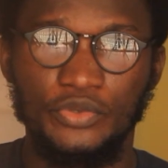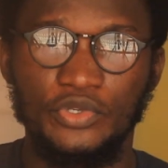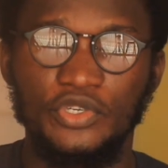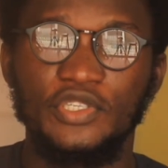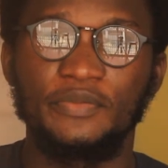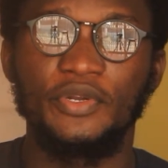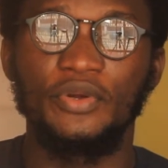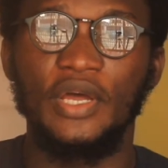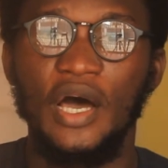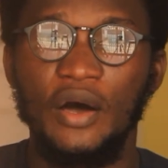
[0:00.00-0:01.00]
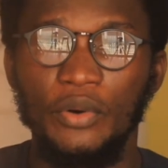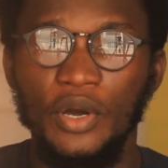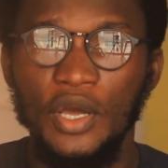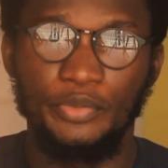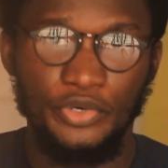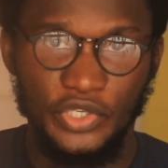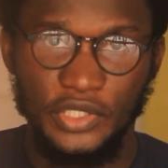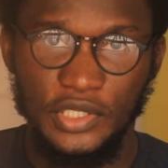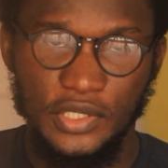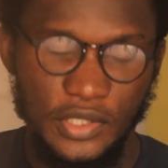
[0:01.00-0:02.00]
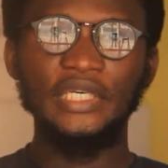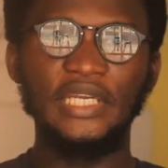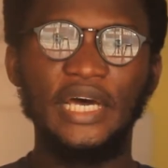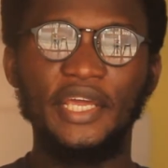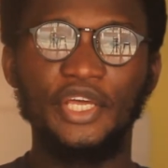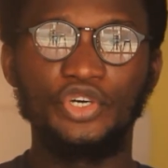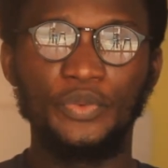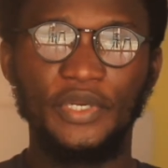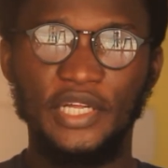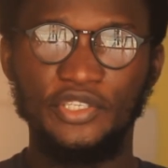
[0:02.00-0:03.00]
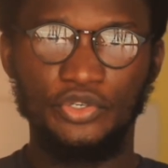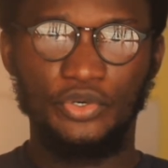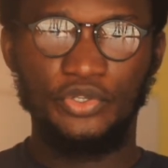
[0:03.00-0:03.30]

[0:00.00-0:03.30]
it just depends on how the project is. Now that you're done with that, you go